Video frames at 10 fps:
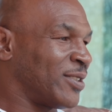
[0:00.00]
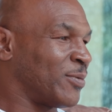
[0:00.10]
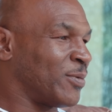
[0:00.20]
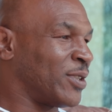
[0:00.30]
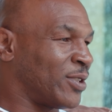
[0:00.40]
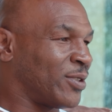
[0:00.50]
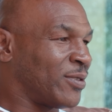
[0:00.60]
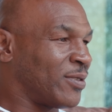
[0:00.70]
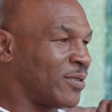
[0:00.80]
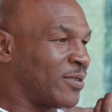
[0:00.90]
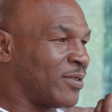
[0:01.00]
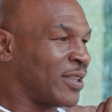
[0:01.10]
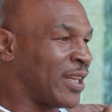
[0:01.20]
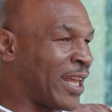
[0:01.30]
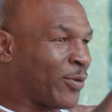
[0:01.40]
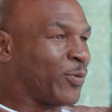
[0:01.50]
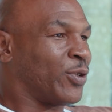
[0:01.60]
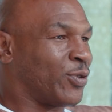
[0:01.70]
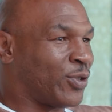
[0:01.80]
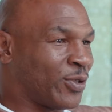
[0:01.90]
the window, the glass
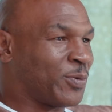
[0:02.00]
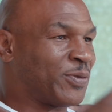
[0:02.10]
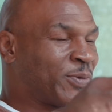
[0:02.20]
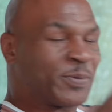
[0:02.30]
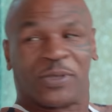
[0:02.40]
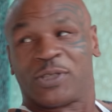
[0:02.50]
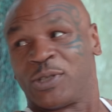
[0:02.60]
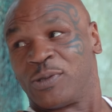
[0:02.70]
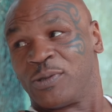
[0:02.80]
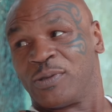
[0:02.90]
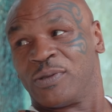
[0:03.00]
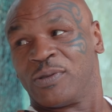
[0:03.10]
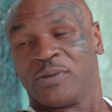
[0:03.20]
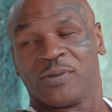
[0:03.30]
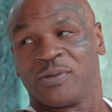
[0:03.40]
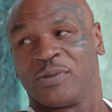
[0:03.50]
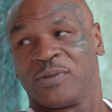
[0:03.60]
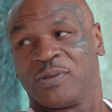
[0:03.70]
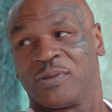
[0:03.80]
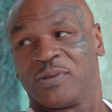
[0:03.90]
window. You know, it went through. I